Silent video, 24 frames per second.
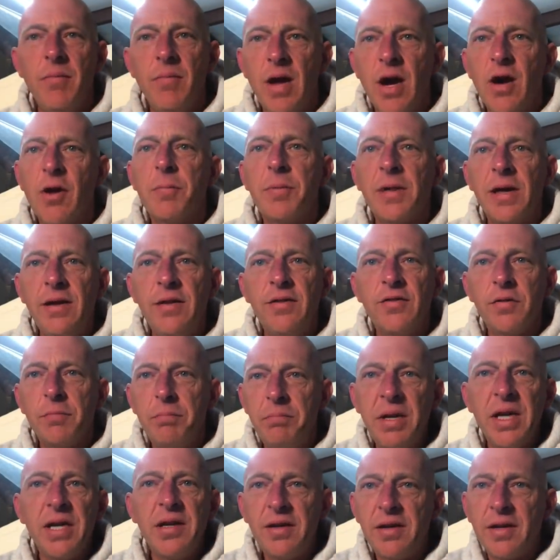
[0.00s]
airplanes are
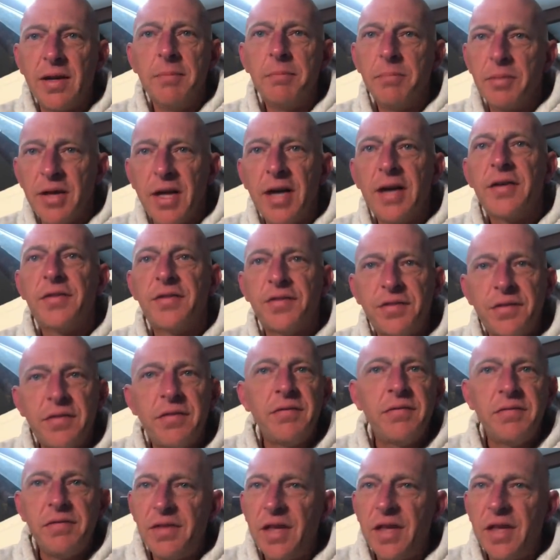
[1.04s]
big, complex